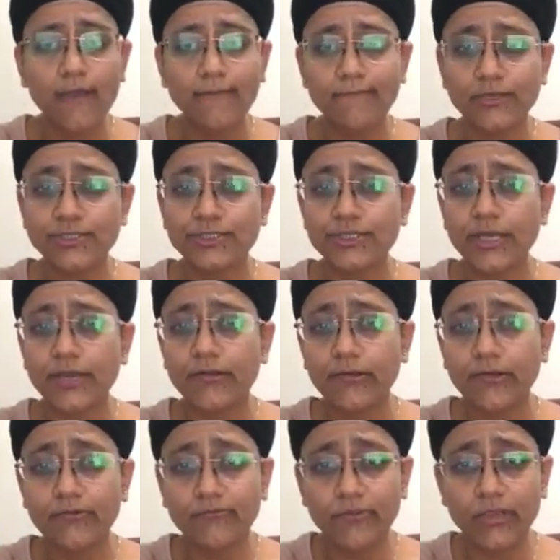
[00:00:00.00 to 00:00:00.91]

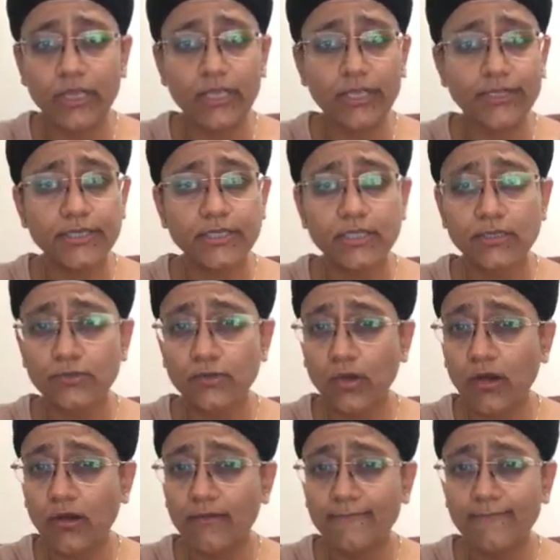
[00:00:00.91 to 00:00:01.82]
Vegetarian, vegan,
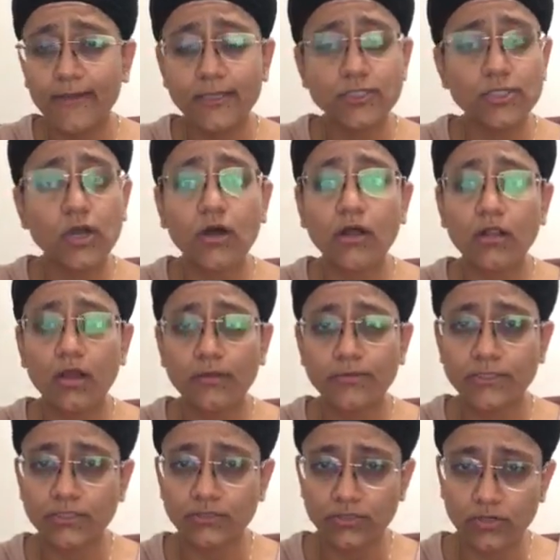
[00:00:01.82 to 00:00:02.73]
non-veg, all
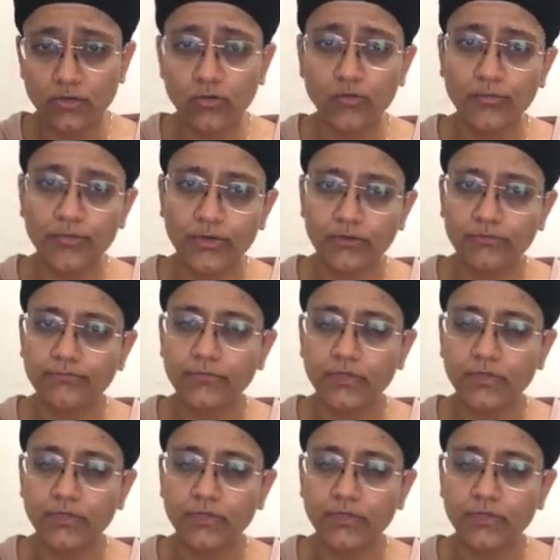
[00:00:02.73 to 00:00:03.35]
options are open.